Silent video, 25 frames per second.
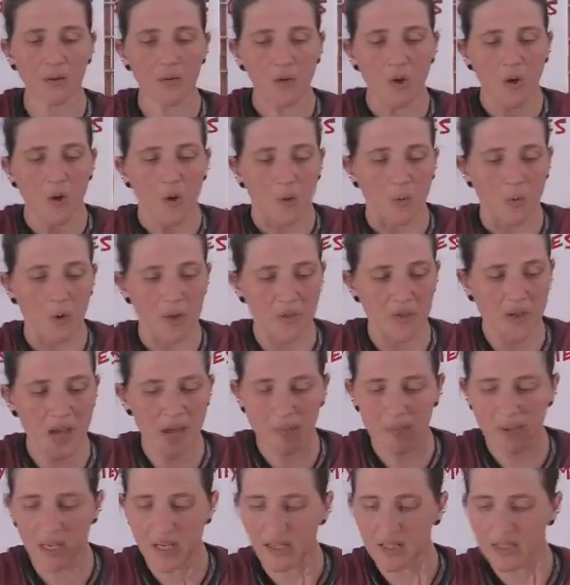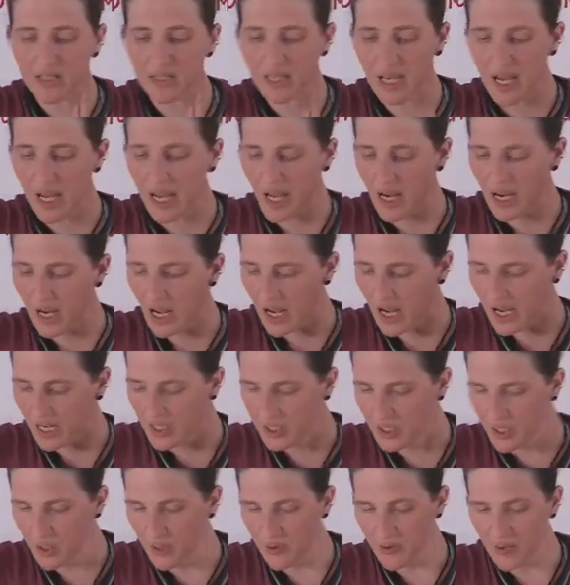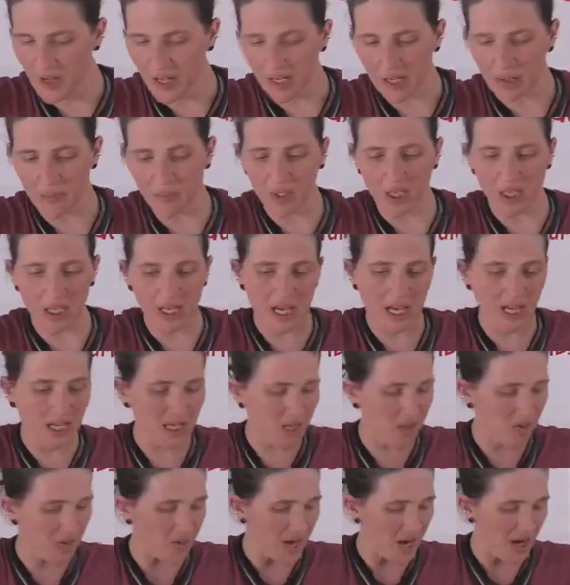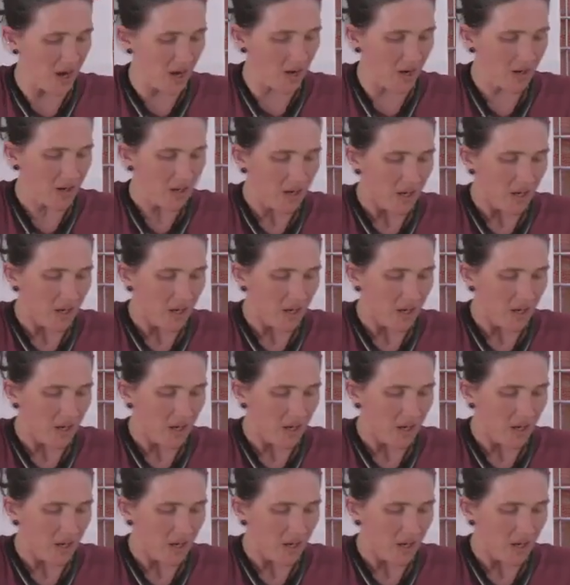With that being said, I do think I'm going to end it there.